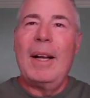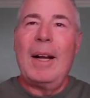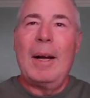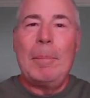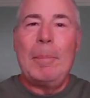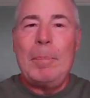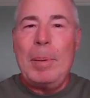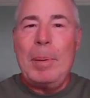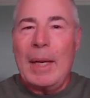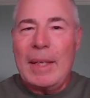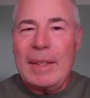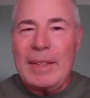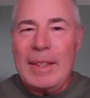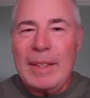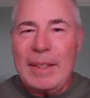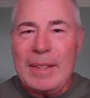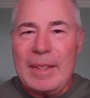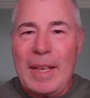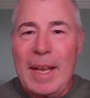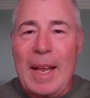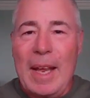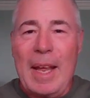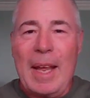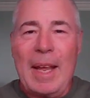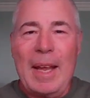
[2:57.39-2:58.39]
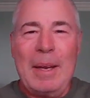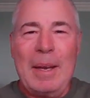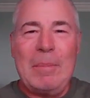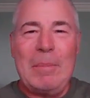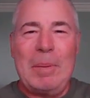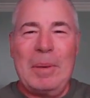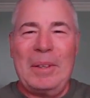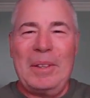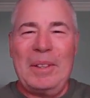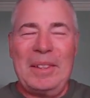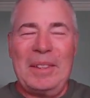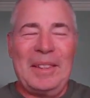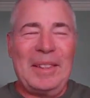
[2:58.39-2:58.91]
a picnic
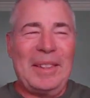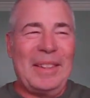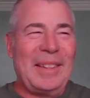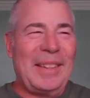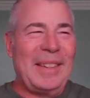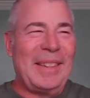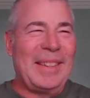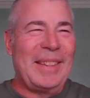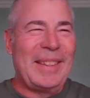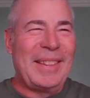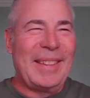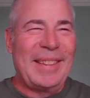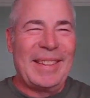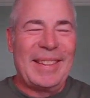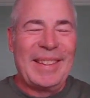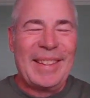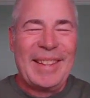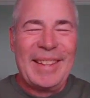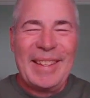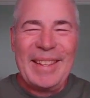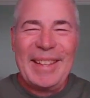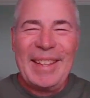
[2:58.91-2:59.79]
table,